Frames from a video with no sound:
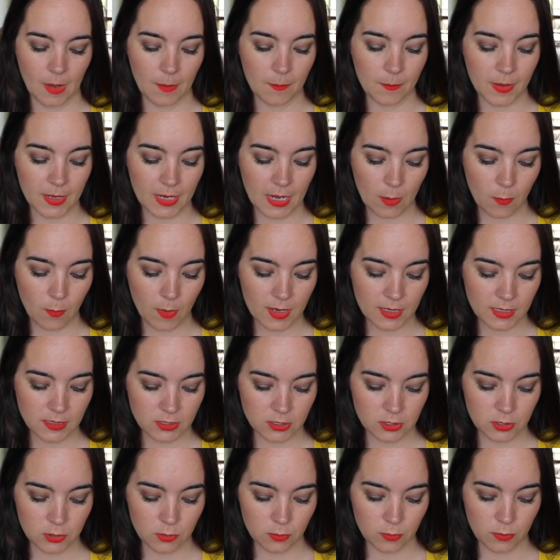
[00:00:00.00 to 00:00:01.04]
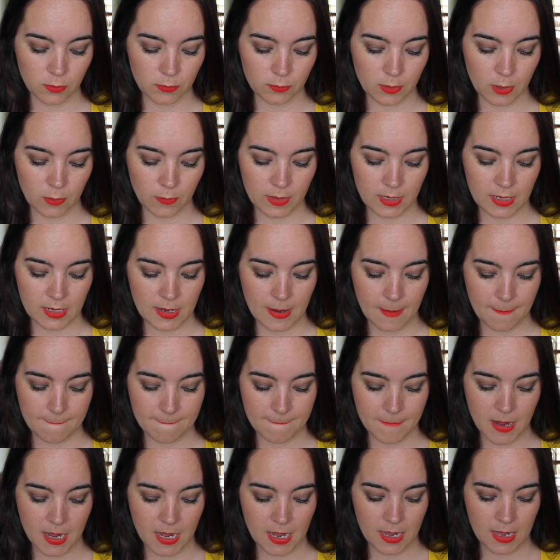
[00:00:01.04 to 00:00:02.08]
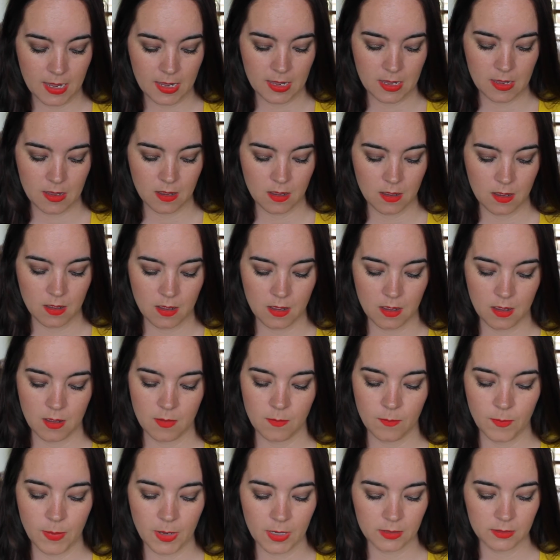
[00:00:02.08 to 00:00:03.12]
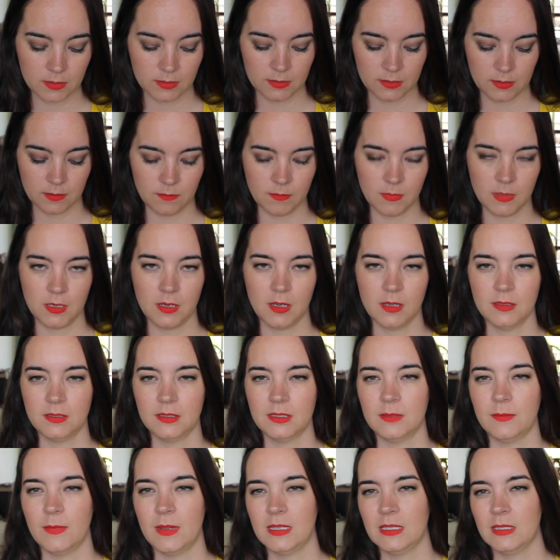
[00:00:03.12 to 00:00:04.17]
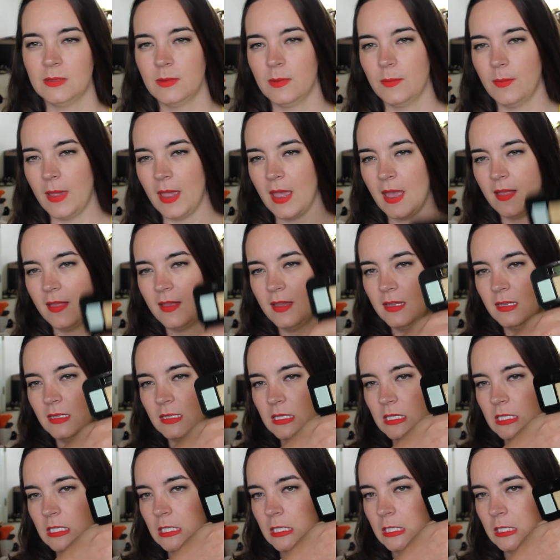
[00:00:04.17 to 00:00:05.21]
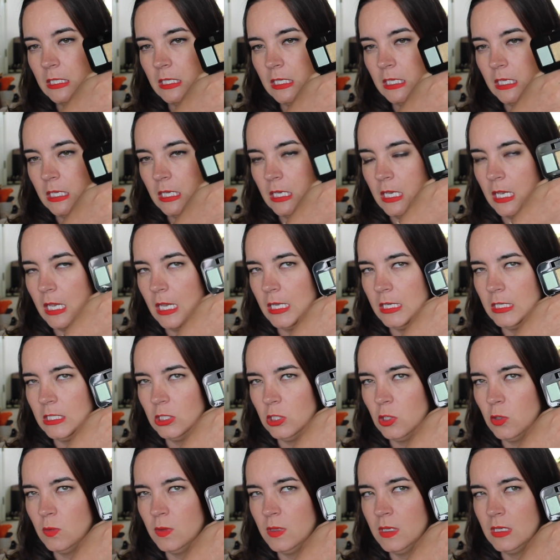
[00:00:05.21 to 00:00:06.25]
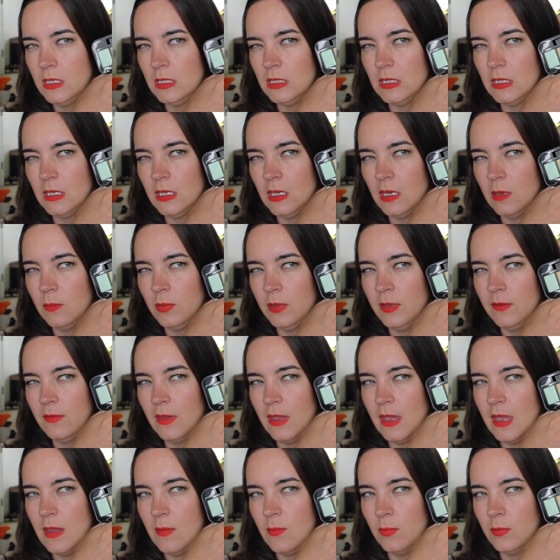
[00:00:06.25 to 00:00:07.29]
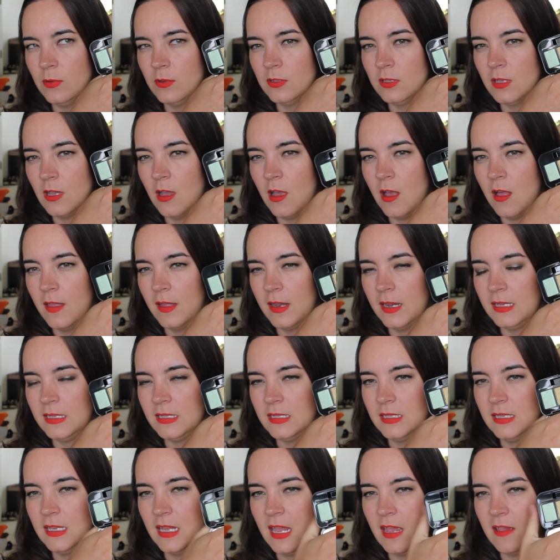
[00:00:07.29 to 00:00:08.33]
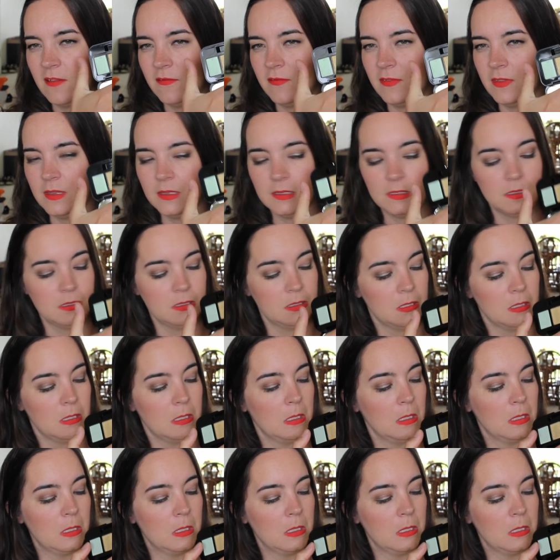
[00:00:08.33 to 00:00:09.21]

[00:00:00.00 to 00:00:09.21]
But I wanted to throw in my uh, Buxom Customizable Palette. I showed this in, I believe, April's haul, and I didn't have this